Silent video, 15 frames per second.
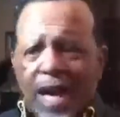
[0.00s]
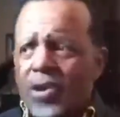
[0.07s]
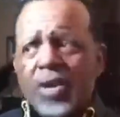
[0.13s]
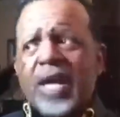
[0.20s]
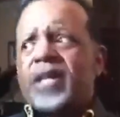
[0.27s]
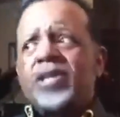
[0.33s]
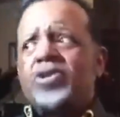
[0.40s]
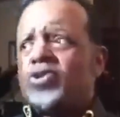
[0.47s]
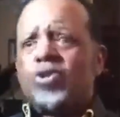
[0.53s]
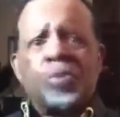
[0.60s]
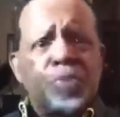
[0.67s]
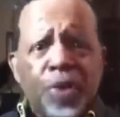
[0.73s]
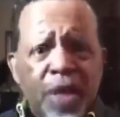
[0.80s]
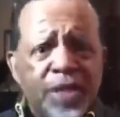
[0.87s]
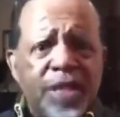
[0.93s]
I don't like this
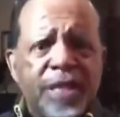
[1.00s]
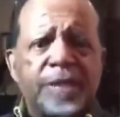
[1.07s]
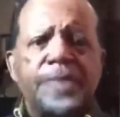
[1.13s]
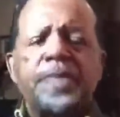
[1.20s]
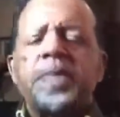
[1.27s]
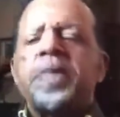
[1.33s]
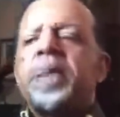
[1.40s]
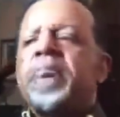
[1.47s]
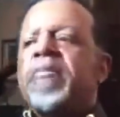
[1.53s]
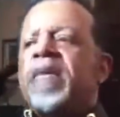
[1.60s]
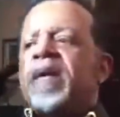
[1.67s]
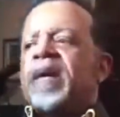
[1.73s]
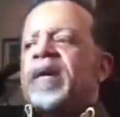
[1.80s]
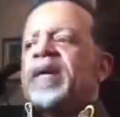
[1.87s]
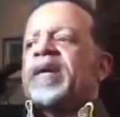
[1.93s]
earth project.
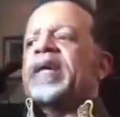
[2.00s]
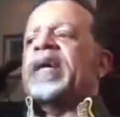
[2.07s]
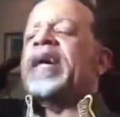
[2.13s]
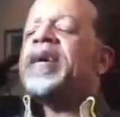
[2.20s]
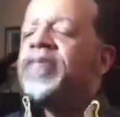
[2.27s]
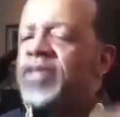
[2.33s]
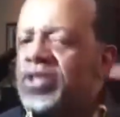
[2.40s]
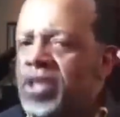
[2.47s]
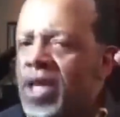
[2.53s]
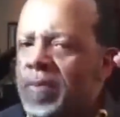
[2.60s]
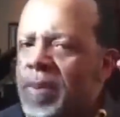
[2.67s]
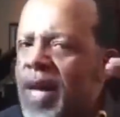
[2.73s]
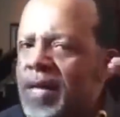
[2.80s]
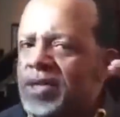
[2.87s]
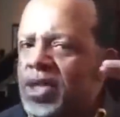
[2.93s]
In the
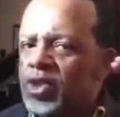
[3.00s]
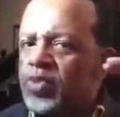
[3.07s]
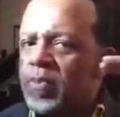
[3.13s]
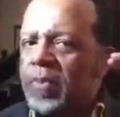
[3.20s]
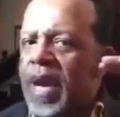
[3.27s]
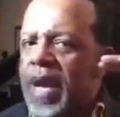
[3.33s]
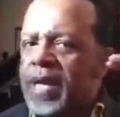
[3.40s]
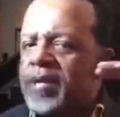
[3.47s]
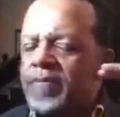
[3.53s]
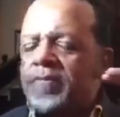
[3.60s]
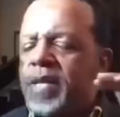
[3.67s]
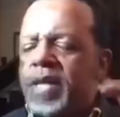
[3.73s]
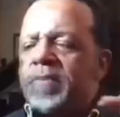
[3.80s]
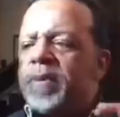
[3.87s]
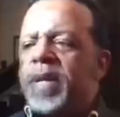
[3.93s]
subconscious mind
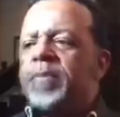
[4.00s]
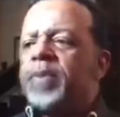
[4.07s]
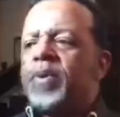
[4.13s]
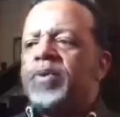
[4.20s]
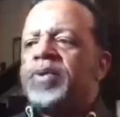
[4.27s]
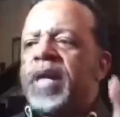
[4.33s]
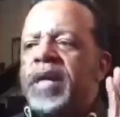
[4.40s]
of many people,